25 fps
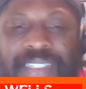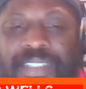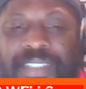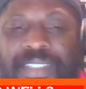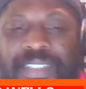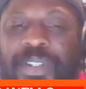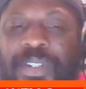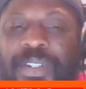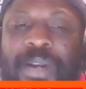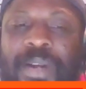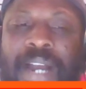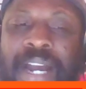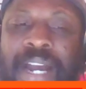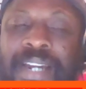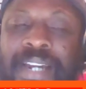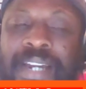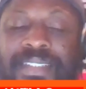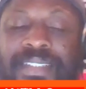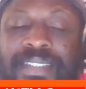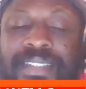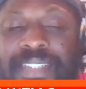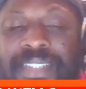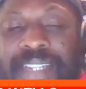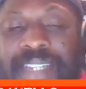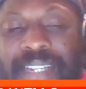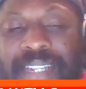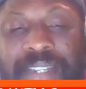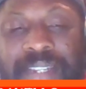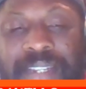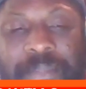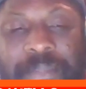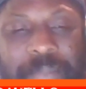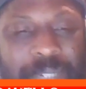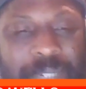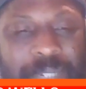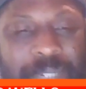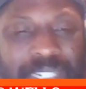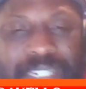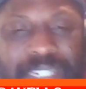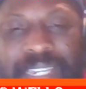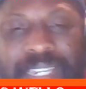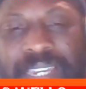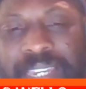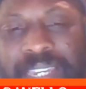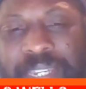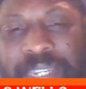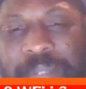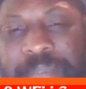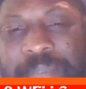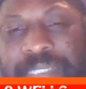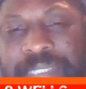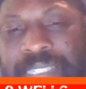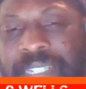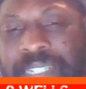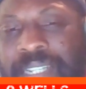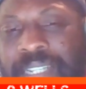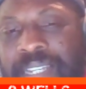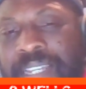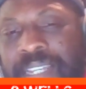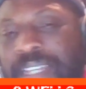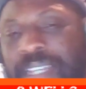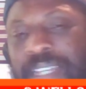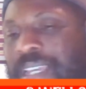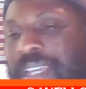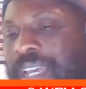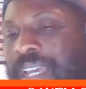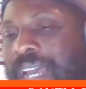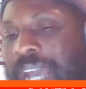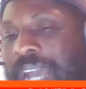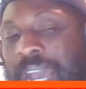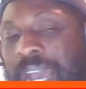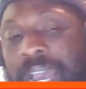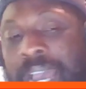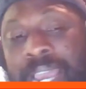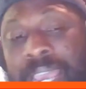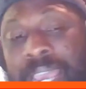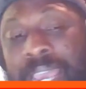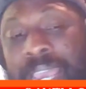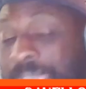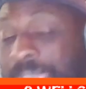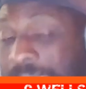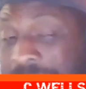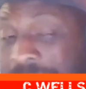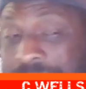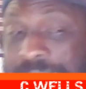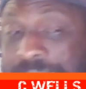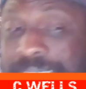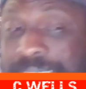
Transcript: know, I understand money games. I hate